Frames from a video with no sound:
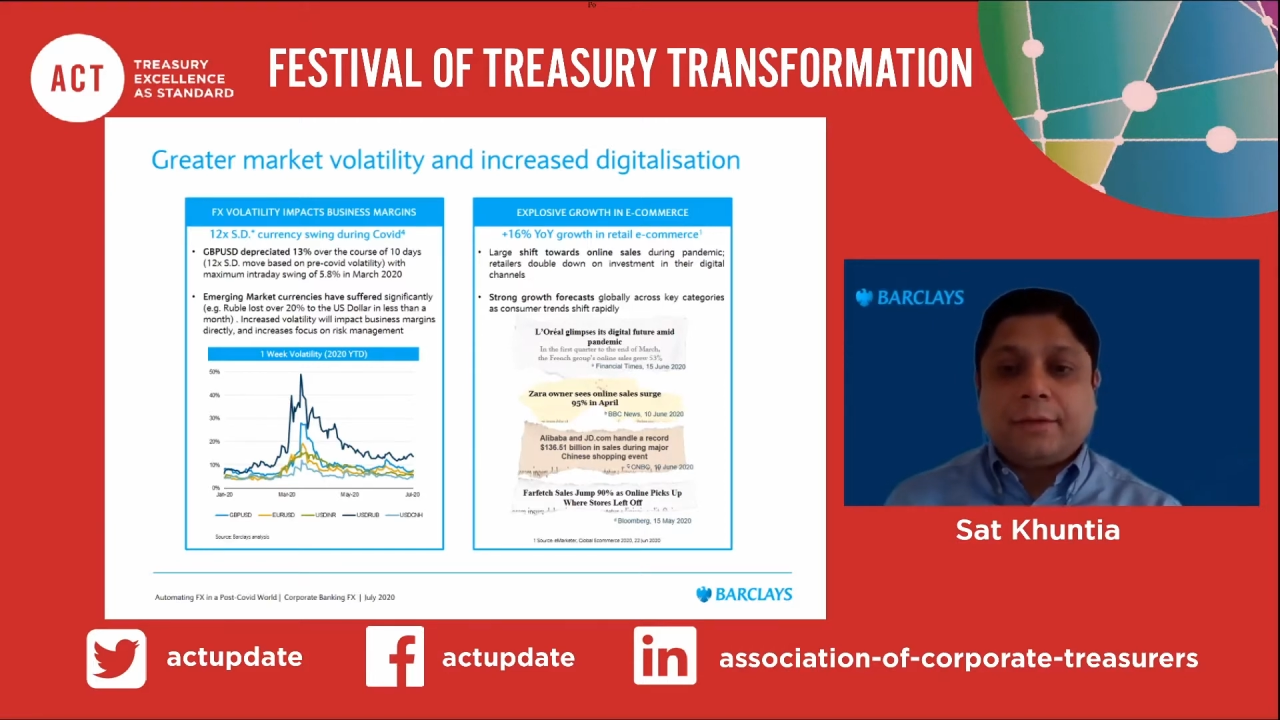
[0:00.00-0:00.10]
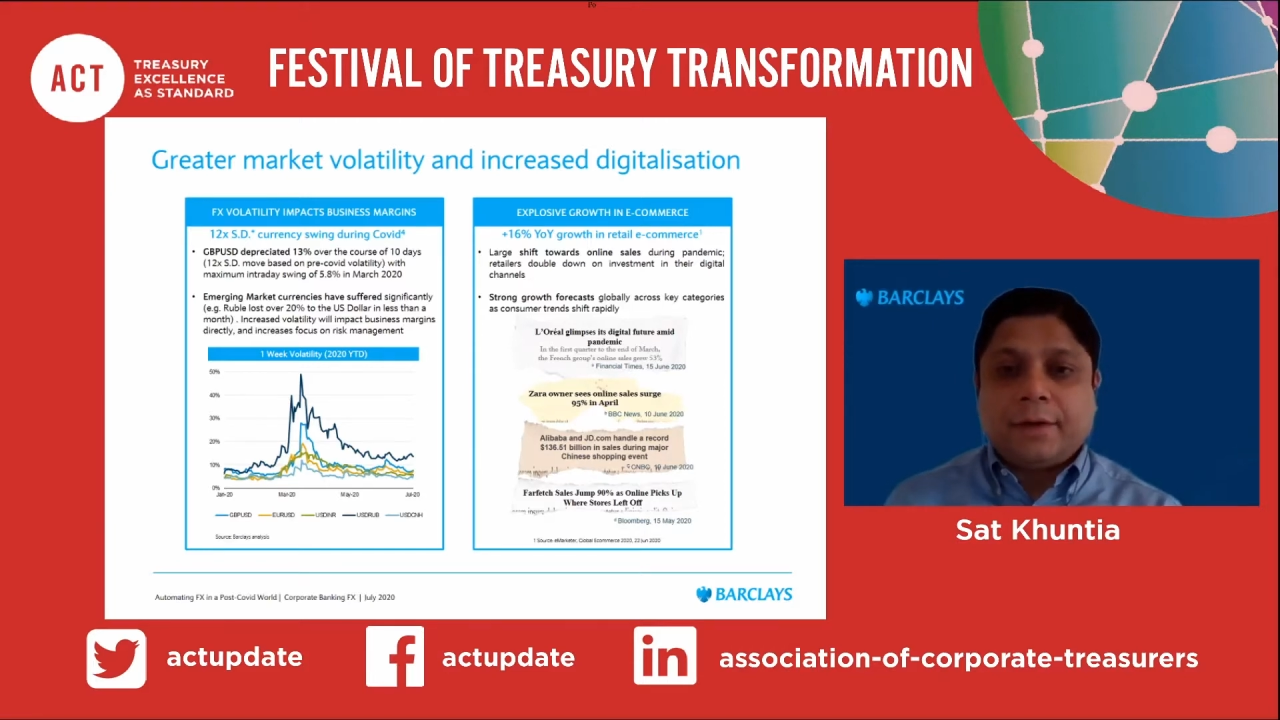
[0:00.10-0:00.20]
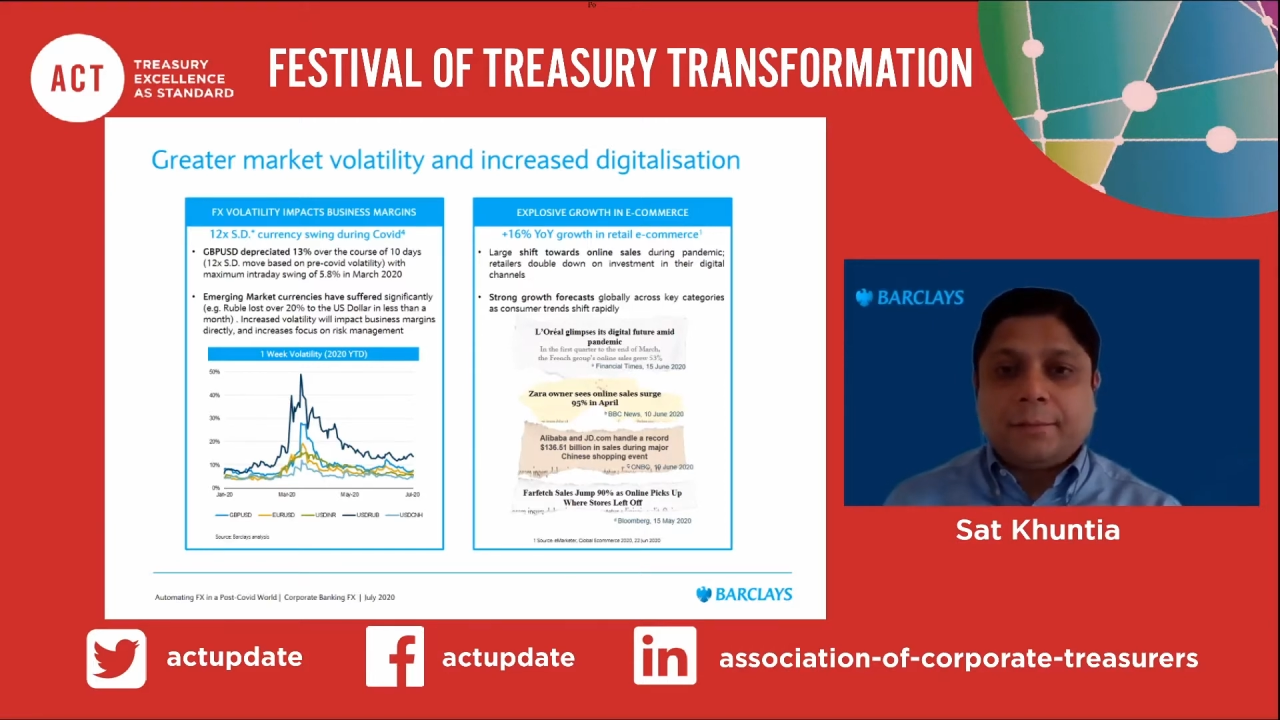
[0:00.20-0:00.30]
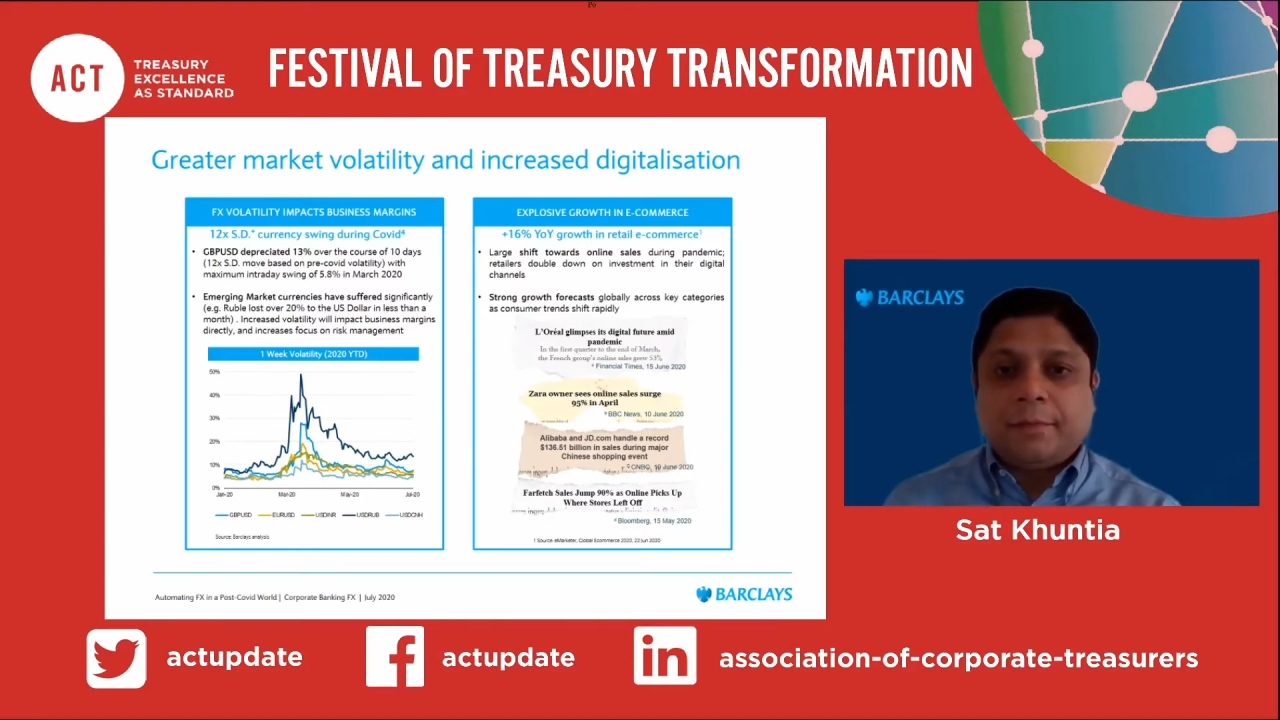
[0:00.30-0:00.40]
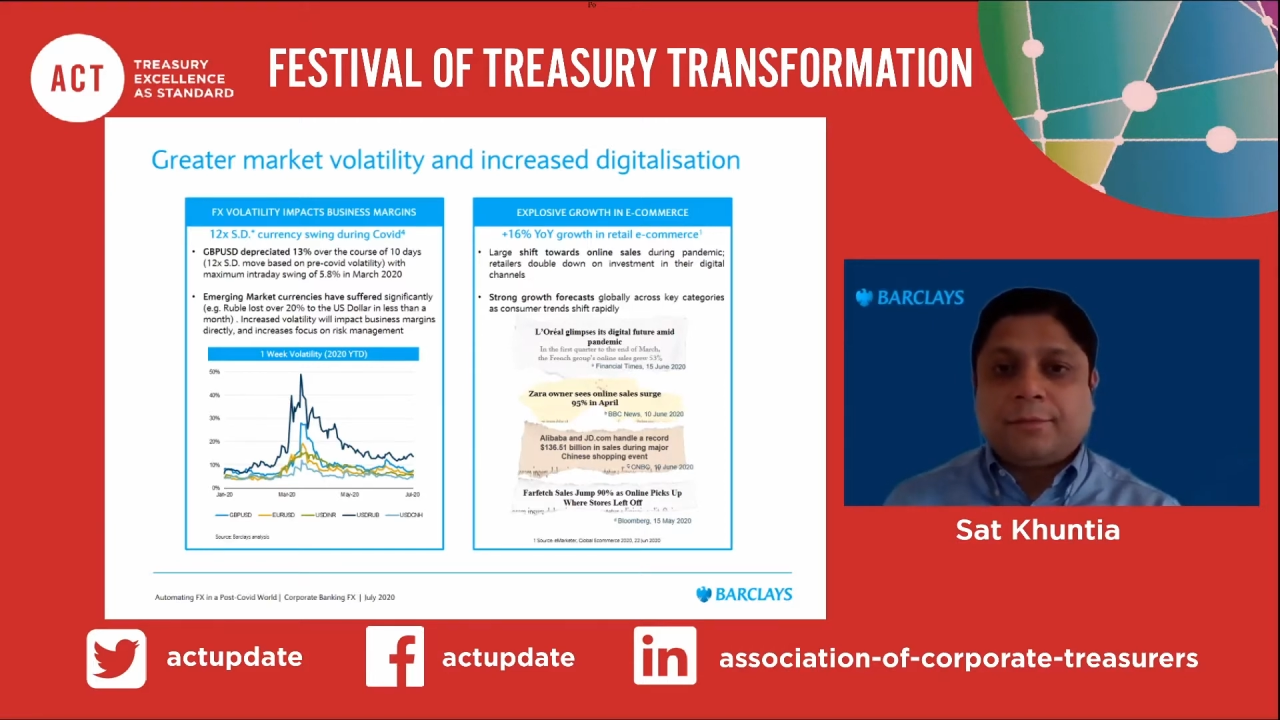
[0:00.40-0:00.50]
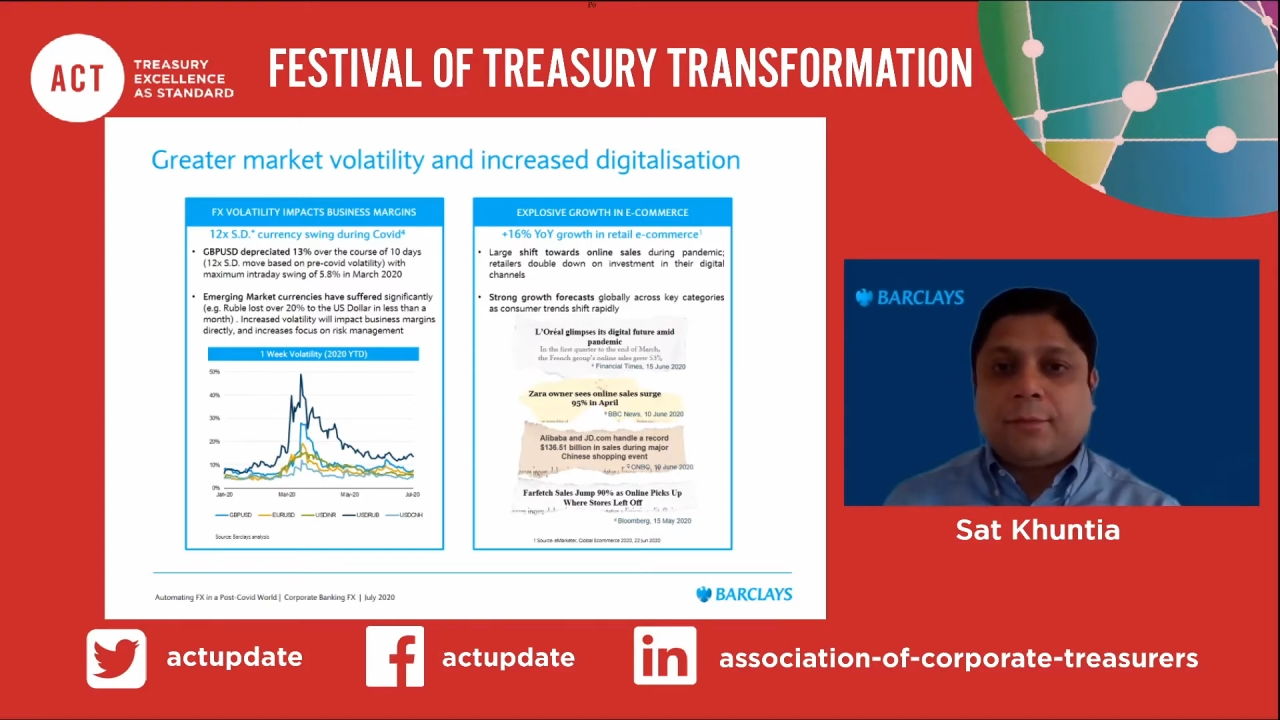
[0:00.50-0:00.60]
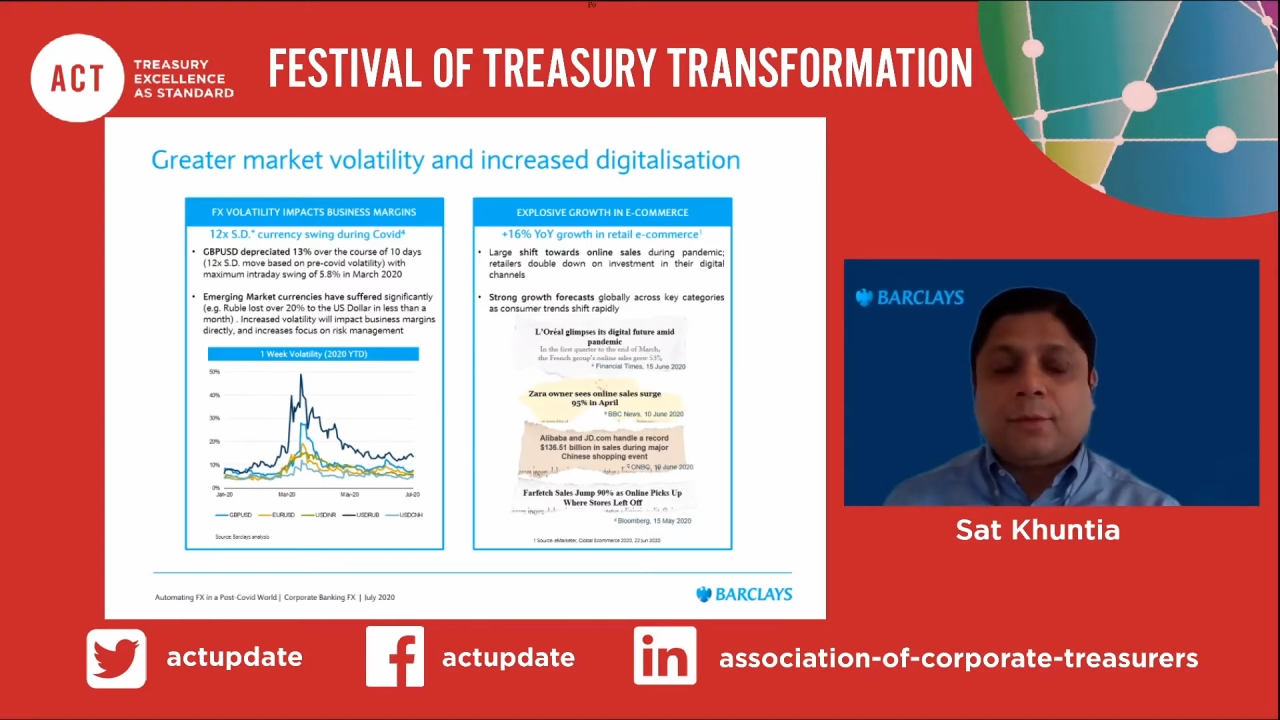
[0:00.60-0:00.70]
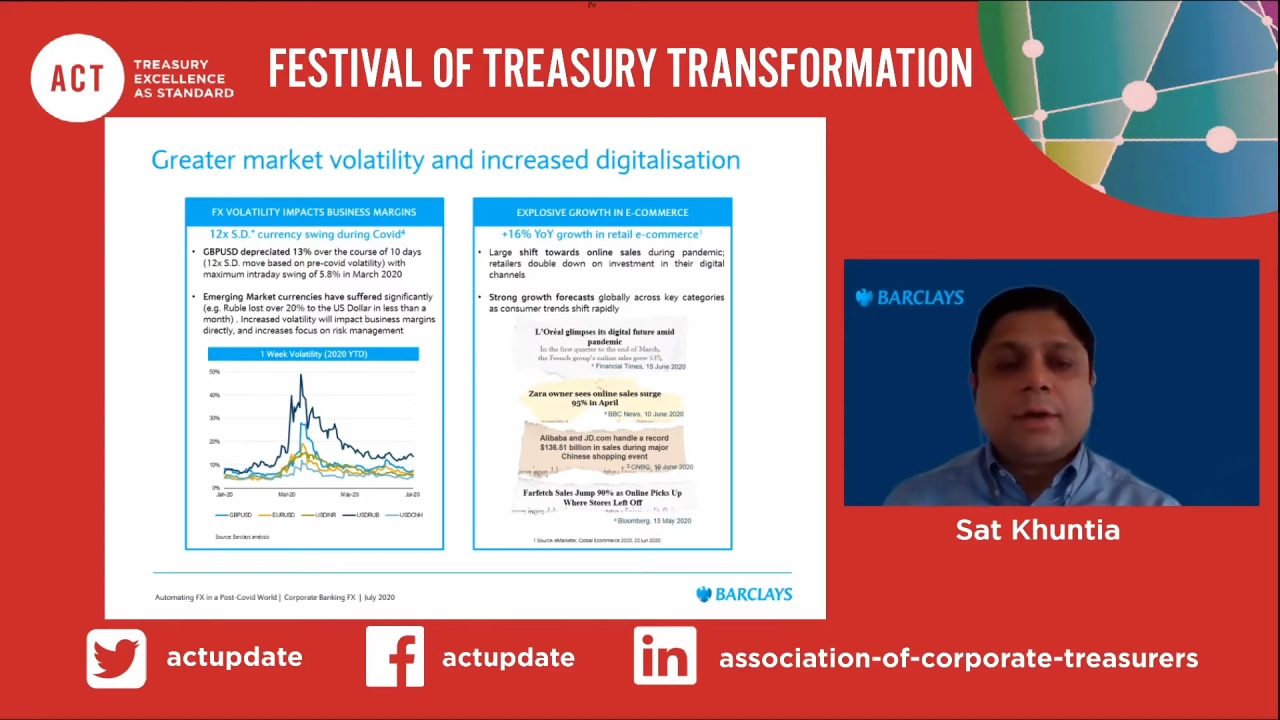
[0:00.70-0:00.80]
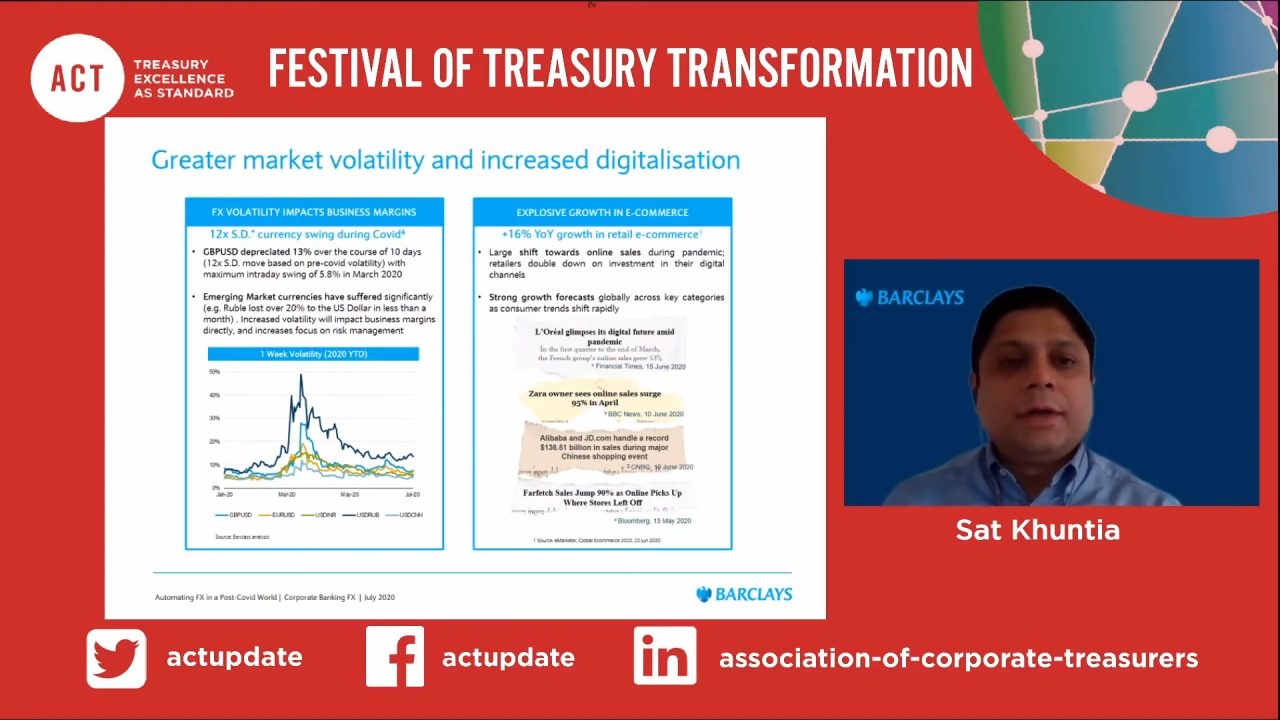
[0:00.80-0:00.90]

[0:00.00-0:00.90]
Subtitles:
done before.